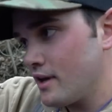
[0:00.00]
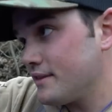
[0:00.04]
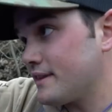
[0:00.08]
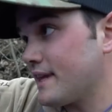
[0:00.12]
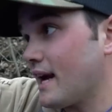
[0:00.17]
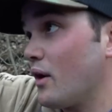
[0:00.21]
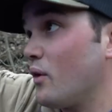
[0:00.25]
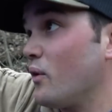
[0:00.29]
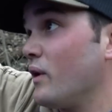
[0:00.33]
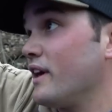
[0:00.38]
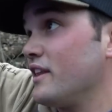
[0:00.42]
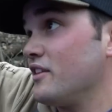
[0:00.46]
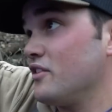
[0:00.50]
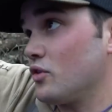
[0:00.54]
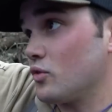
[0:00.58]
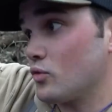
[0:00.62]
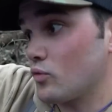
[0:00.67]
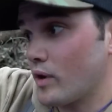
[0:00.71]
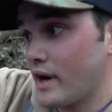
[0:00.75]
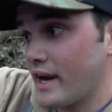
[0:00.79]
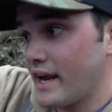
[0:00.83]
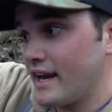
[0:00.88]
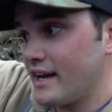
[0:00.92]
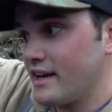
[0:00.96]
That way the
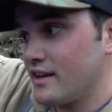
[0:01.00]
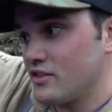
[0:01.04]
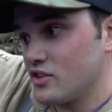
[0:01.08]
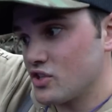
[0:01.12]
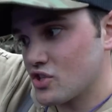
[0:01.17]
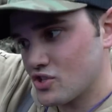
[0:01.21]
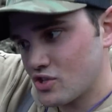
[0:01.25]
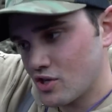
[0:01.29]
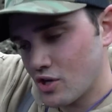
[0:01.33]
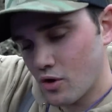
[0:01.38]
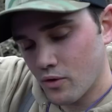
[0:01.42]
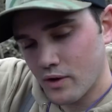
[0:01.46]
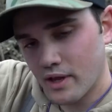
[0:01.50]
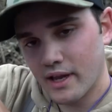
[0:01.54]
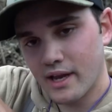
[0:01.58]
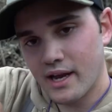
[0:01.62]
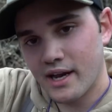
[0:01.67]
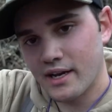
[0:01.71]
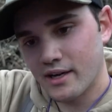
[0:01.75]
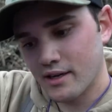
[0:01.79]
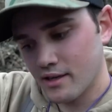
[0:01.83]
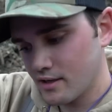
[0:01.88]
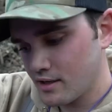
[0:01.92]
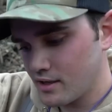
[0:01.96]
rain and the snow can
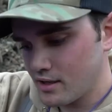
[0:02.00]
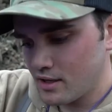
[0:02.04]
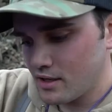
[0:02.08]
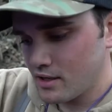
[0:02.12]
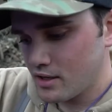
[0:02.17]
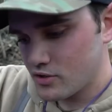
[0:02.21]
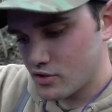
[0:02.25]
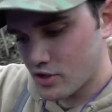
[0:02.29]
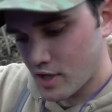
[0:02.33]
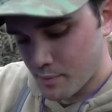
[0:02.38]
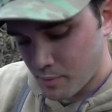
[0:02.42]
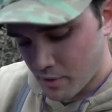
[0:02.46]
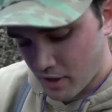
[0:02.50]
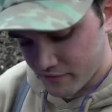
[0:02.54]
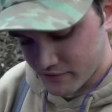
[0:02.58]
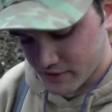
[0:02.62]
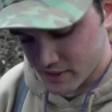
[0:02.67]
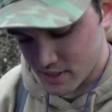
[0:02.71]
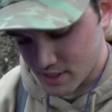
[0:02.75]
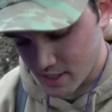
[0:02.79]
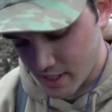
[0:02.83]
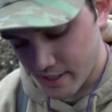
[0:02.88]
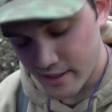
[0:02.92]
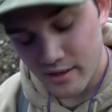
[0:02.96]
kind of drape off
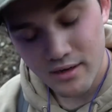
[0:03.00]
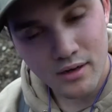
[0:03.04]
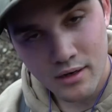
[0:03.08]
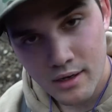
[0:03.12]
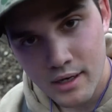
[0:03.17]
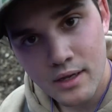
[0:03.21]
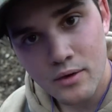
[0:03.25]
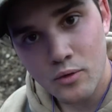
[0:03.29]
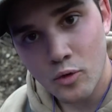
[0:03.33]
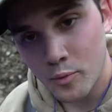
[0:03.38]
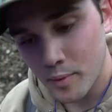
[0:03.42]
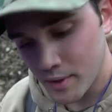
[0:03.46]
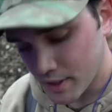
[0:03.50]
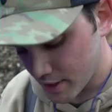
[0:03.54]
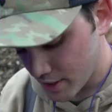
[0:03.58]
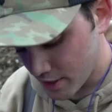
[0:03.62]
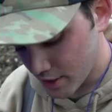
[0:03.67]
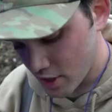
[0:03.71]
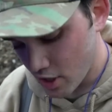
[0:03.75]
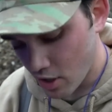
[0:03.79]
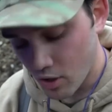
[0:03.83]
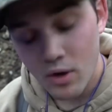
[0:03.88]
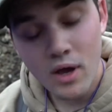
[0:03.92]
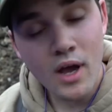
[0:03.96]
the side. We'll be good to
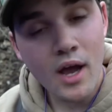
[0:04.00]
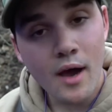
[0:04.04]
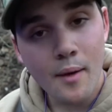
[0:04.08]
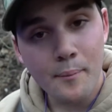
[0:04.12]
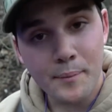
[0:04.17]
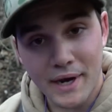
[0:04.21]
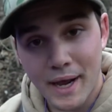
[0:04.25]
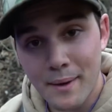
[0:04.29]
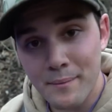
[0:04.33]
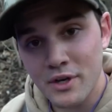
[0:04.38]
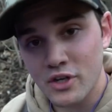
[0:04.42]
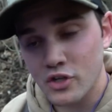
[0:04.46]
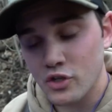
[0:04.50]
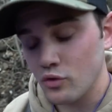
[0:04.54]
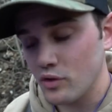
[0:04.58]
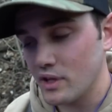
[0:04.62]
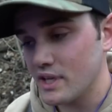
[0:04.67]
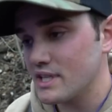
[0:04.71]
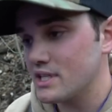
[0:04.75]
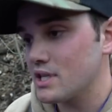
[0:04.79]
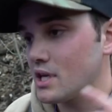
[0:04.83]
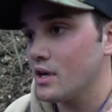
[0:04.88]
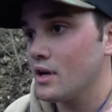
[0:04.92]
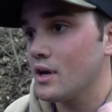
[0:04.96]
go. But I'm gonna do
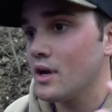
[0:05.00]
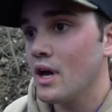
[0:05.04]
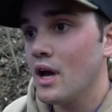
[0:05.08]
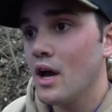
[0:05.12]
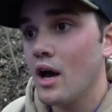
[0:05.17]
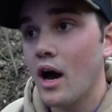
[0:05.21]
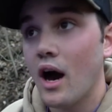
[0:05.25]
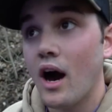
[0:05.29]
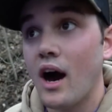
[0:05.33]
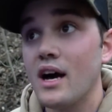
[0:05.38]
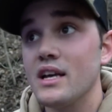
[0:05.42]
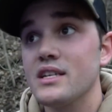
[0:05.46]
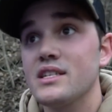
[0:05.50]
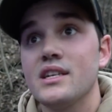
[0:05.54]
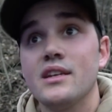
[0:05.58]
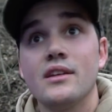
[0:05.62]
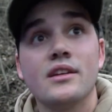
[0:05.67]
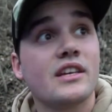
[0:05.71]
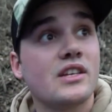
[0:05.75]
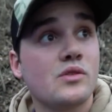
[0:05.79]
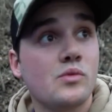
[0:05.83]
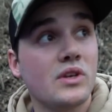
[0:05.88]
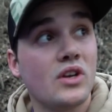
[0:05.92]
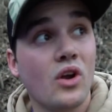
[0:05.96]
this Austin,
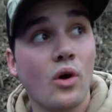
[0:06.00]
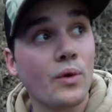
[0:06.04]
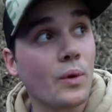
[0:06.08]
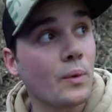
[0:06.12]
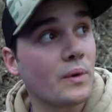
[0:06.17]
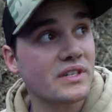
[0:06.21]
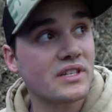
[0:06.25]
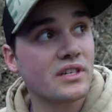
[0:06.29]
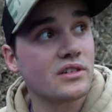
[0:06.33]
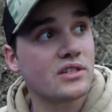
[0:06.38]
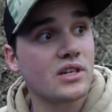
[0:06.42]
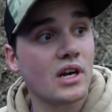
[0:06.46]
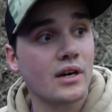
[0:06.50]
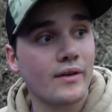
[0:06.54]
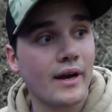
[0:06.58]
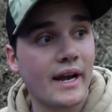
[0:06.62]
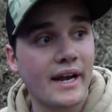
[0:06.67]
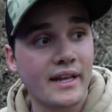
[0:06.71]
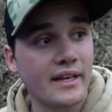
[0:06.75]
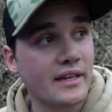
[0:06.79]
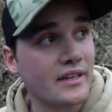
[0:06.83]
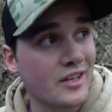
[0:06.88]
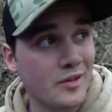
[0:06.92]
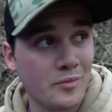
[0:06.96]
because we don't know when it's going to start
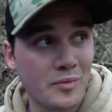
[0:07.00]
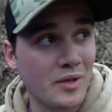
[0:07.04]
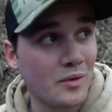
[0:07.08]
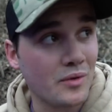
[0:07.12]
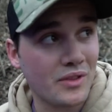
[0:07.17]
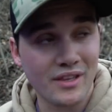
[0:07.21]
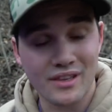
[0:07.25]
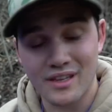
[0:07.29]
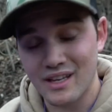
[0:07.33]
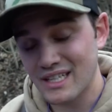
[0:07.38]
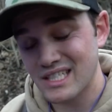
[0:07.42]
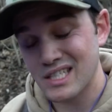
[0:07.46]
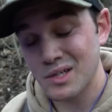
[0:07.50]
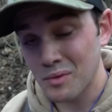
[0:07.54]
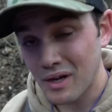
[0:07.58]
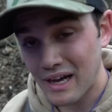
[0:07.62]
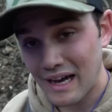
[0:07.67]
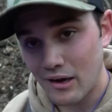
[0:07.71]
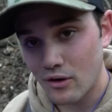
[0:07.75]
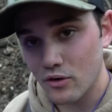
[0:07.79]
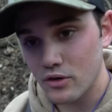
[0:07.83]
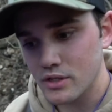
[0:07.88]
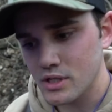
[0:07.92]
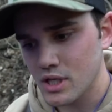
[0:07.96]
raining. It could be within the next couple
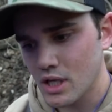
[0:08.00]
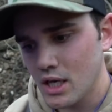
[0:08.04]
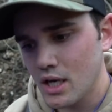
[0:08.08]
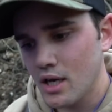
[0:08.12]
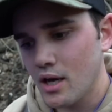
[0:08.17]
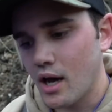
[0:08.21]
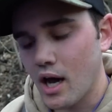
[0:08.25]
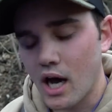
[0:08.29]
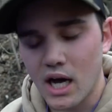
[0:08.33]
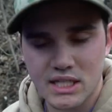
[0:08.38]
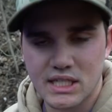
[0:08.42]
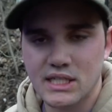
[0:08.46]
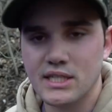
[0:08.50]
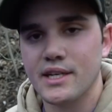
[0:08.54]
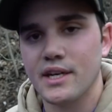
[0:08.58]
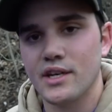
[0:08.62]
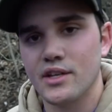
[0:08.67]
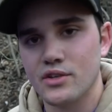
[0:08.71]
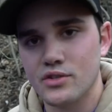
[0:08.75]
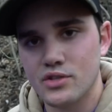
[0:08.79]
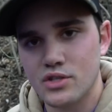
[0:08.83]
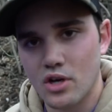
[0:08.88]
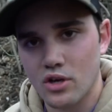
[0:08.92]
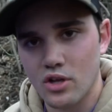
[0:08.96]
hours. Austin's going
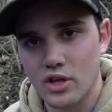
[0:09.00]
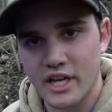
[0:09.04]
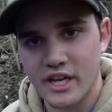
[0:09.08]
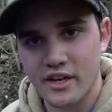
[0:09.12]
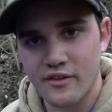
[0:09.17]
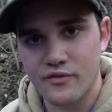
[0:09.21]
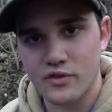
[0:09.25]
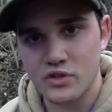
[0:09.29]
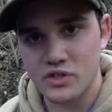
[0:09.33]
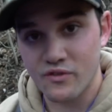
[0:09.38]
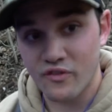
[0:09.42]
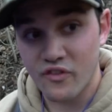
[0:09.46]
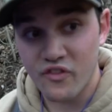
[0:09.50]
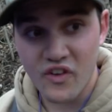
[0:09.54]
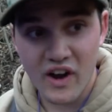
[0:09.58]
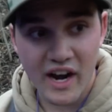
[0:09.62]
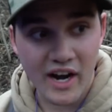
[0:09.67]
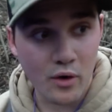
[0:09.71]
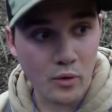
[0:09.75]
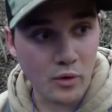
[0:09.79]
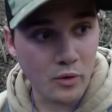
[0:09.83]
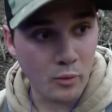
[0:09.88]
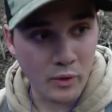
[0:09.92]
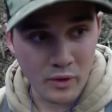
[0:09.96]
to go start looking for some
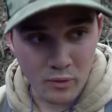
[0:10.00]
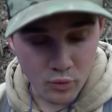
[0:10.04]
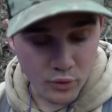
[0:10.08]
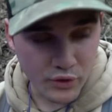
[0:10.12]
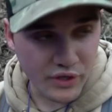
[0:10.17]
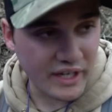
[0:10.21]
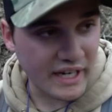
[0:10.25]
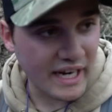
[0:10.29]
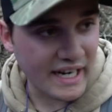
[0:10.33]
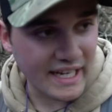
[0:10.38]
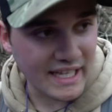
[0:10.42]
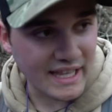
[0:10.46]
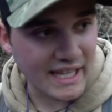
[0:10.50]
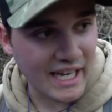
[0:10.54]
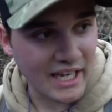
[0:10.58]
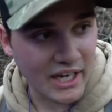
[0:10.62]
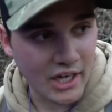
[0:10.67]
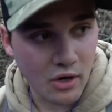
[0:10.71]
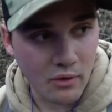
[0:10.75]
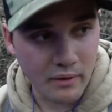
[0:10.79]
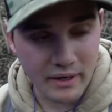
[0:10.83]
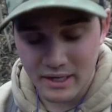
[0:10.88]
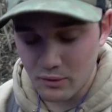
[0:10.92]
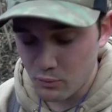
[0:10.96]
firewood. We really got to get that
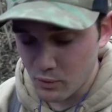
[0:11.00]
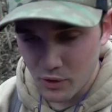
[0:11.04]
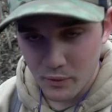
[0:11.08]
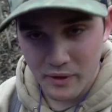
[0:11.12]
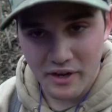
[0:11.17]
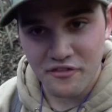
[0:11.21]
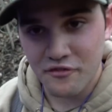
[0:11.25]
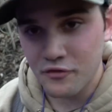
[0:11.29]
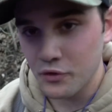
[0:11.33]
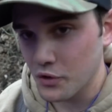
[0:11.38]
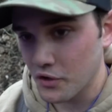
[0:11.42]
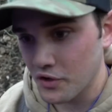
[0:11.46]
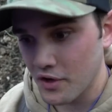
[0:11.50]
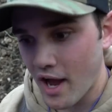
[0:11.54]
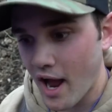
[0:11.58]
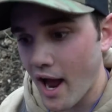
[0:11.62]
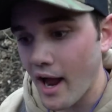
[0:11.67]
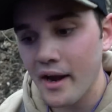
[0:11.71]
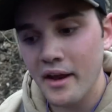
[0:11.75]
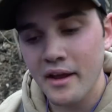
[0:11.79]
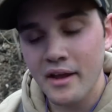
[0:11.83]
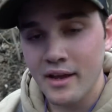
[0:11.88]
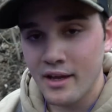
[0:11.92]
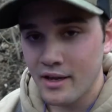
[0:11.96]
going. Whether we have food or
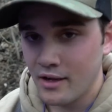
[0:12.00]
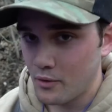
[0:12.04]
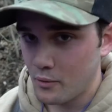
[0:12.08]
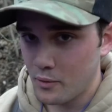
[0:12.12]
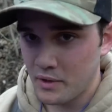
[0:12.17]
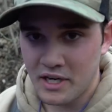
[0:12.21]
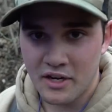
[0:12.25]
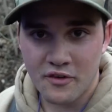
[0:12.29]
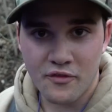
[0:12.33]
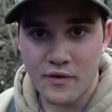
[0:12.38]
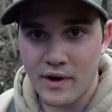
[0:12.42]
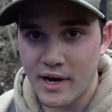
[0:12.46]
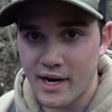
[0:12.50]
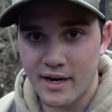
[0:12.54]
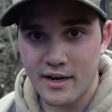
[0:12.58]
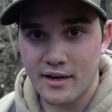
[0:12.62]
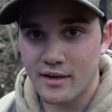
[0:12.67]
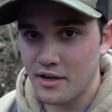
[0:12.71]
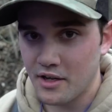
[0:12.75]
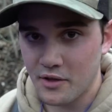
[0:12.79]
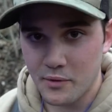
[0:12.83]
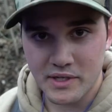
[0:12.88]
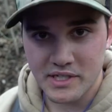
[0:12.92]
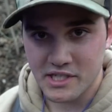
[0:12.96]
not, we need
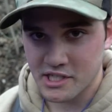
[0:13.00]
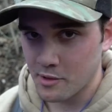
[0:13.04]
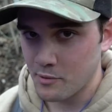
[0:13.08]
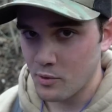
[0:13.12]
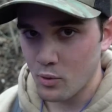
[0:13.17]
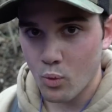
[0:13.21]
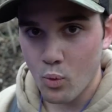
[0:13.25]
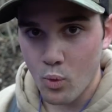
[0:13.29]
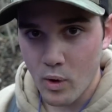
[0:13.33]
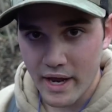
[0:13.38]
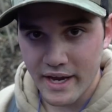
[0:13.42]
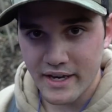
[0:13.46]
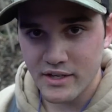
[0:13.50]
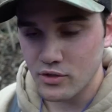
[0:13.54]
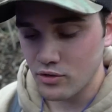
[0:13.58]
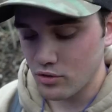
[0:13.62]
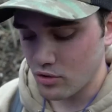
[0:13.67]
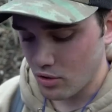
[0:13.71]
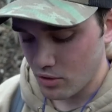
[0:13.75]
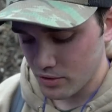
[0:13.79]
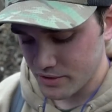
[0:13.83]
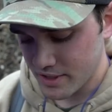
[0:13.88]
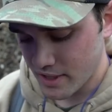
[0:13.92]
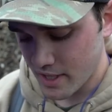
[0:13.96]
fire. Otherwise, it's going to be way too
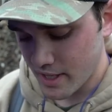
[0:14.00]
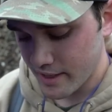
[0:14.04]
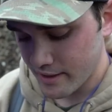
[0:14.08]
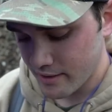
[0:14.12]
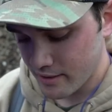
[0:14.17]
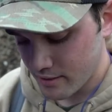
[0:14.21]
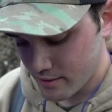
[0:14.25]
cold tonight.